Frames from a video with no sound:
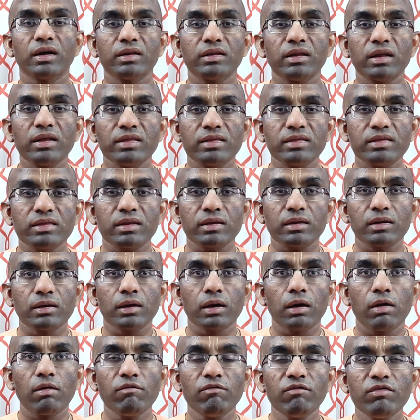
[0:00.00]
then
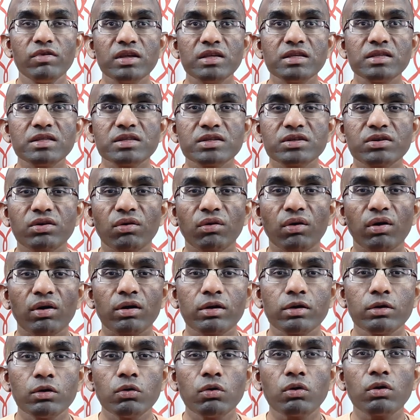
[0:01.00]
we
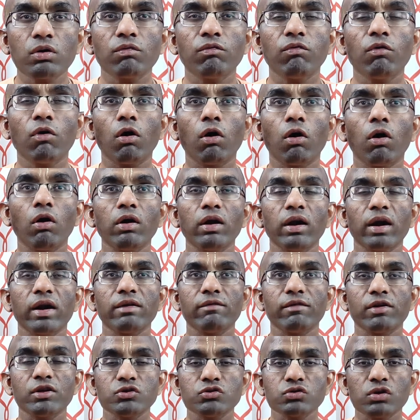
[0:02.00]
look for and
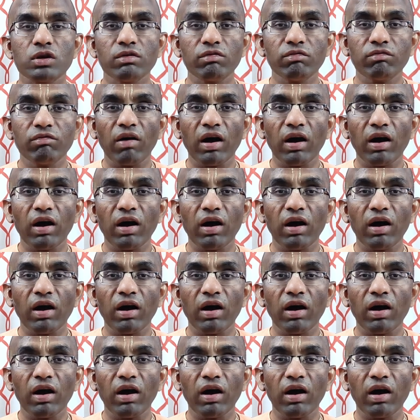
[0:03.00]
eventually